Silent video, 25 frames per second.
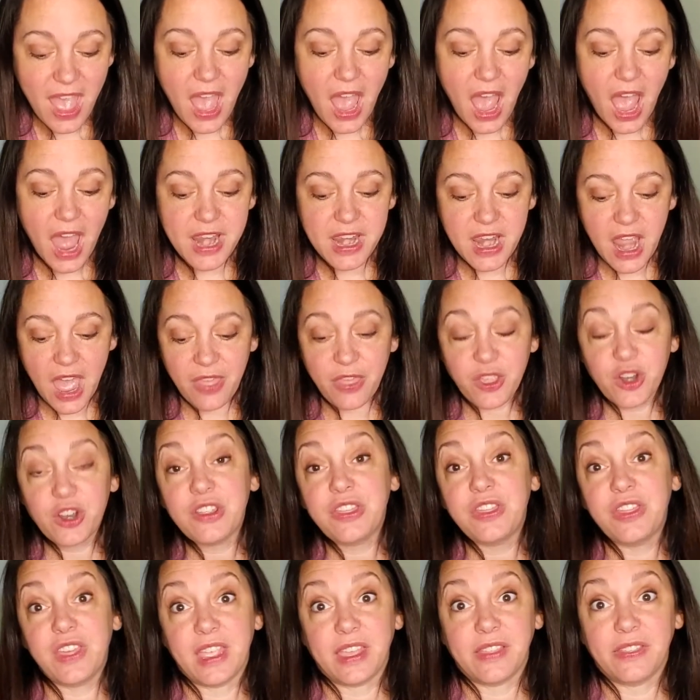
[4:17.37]
Another
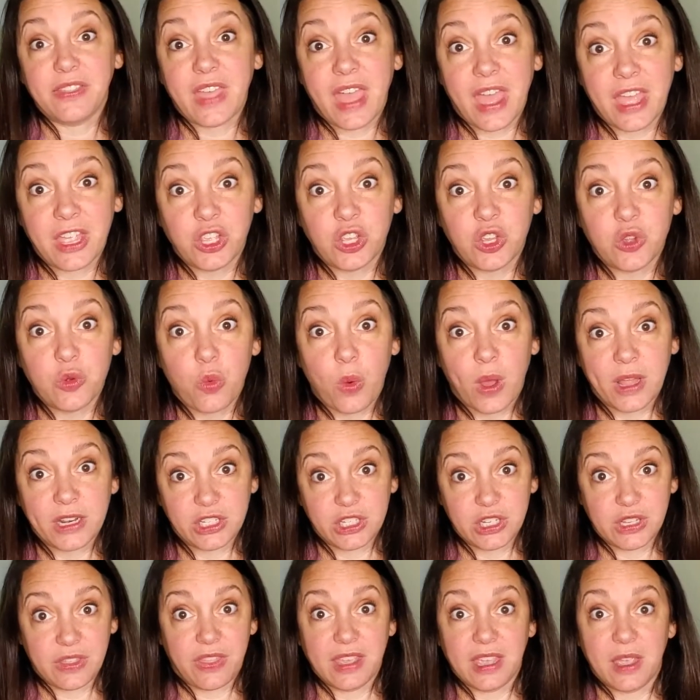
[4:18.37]
thing that you want
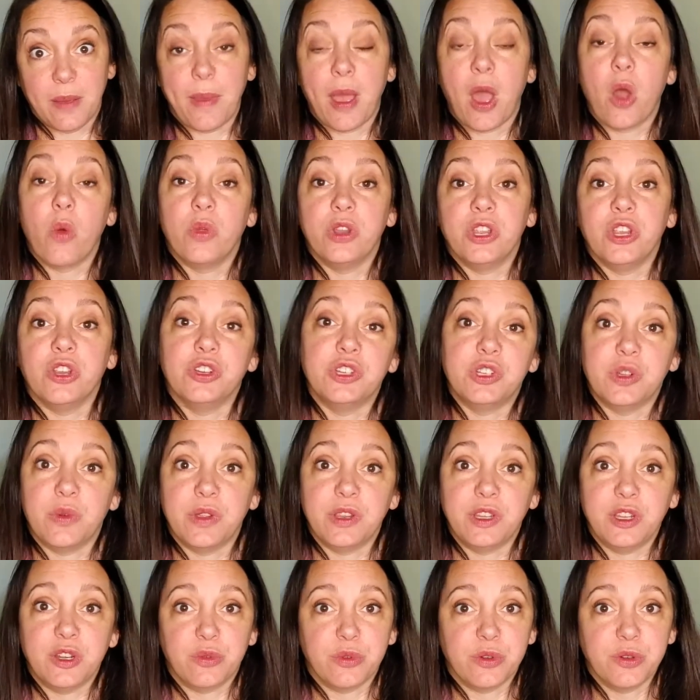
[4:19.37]
to think about when you're doing
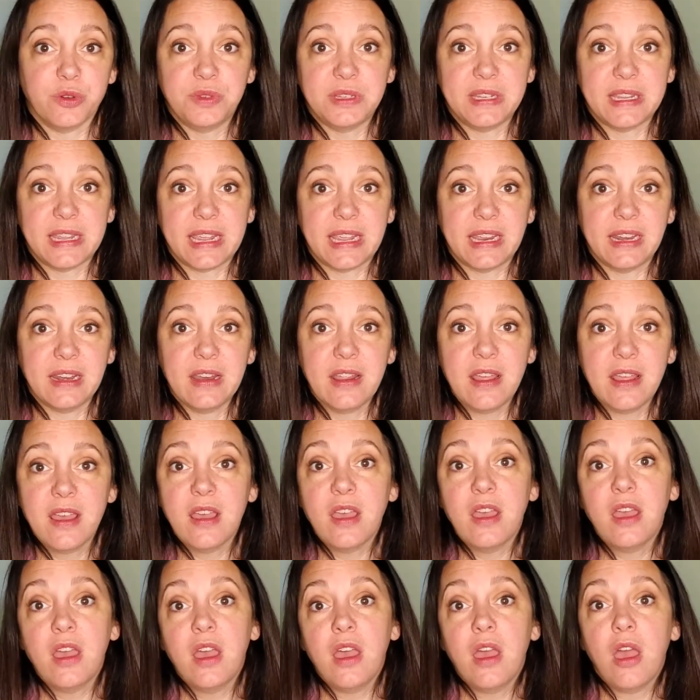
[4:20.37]
your routine
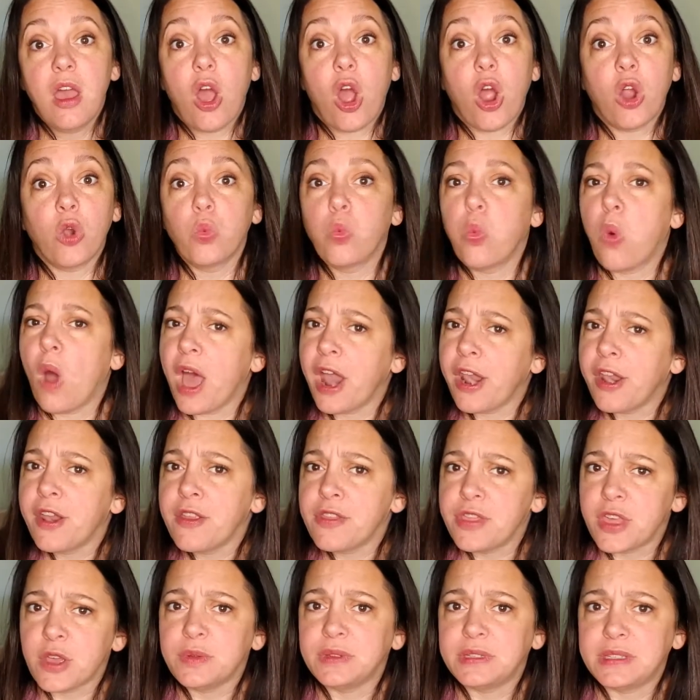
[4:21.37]
are what are
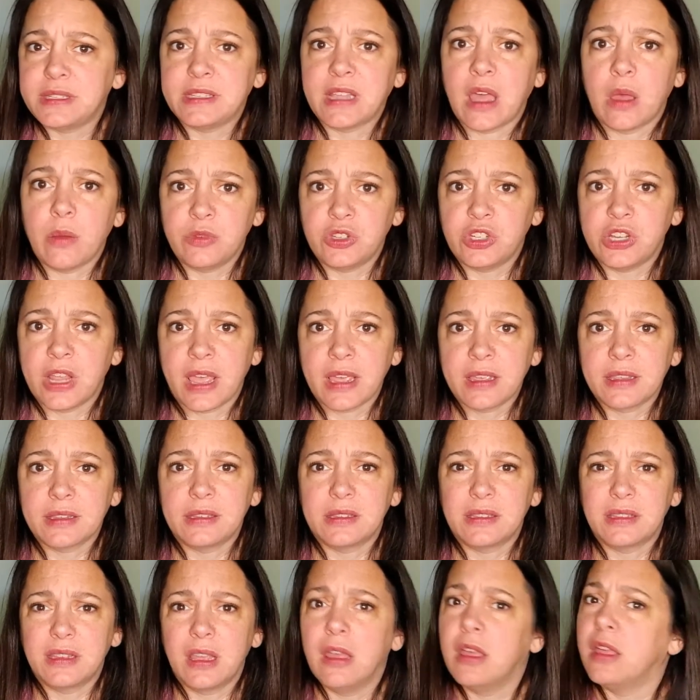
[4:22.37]
those
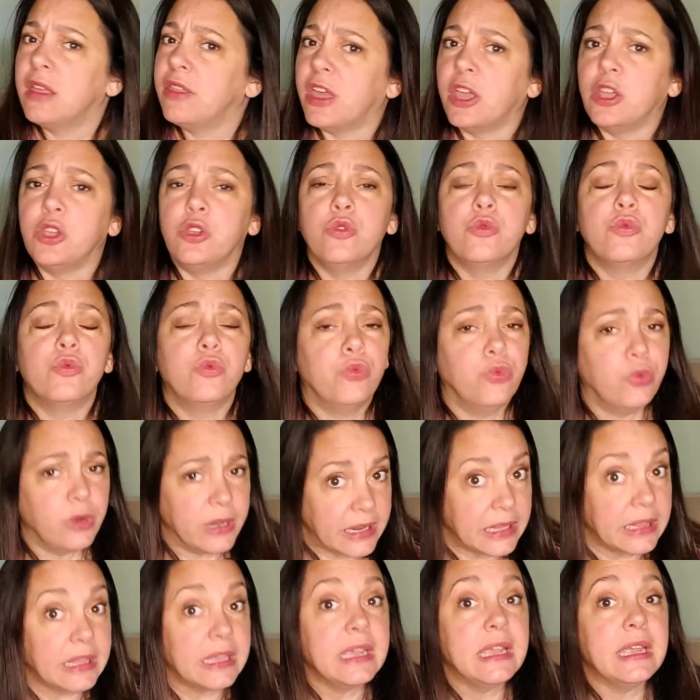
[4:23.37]
subjects that you
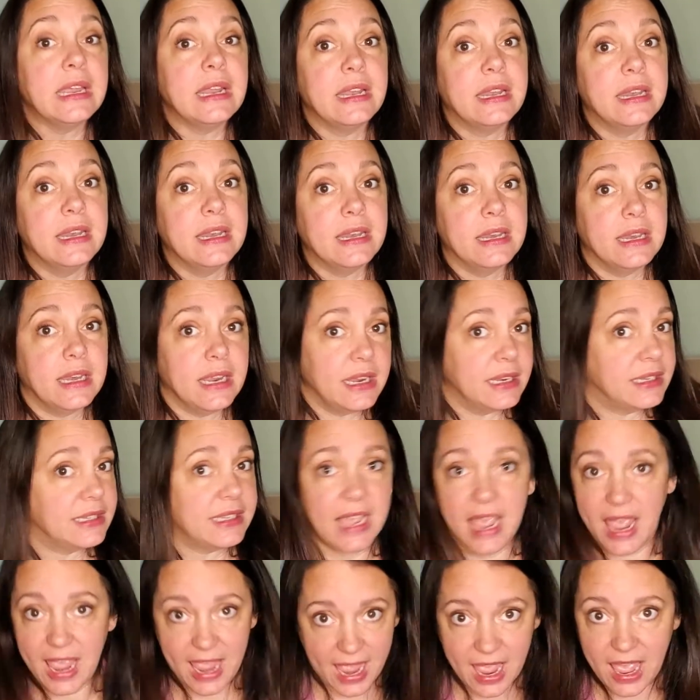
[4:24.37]
really need to
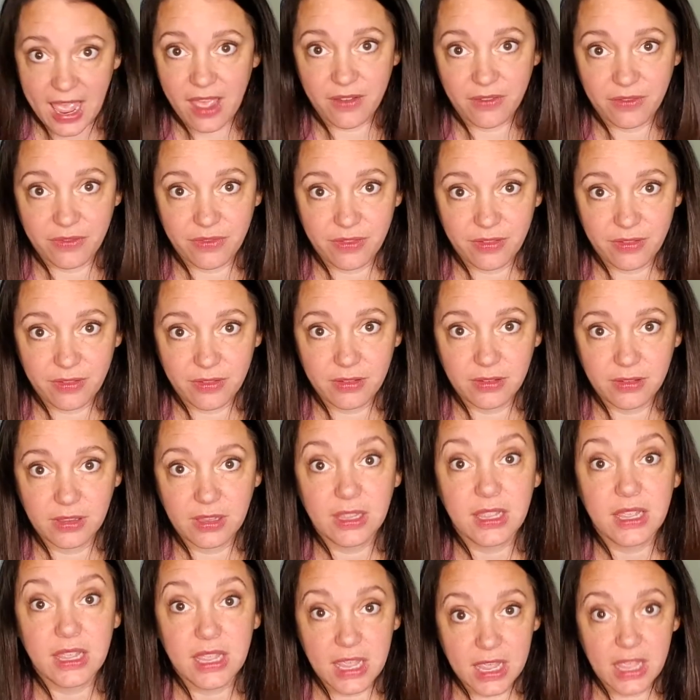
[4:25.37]
have
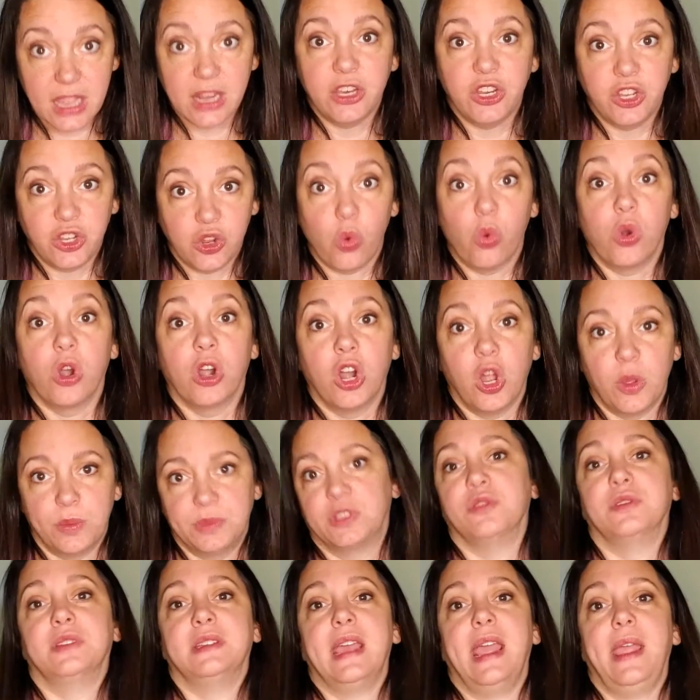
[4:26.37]
in your
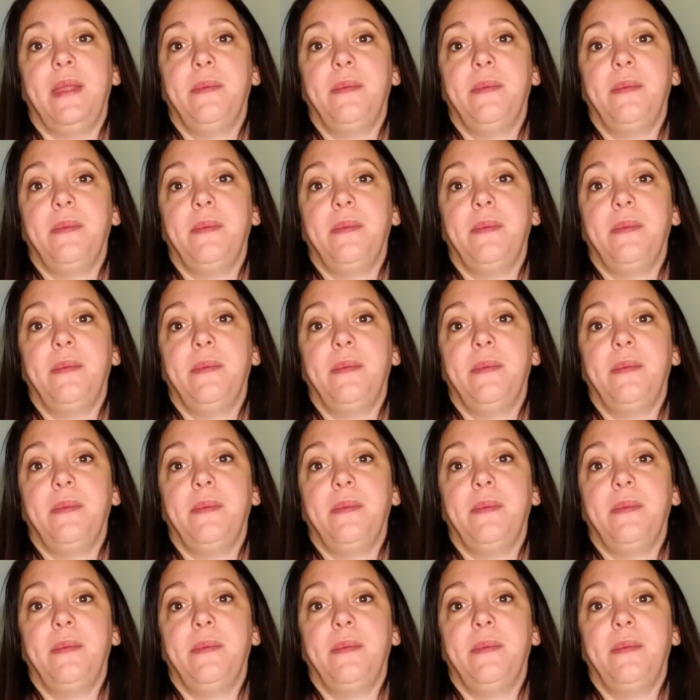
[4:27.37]
homeschool day?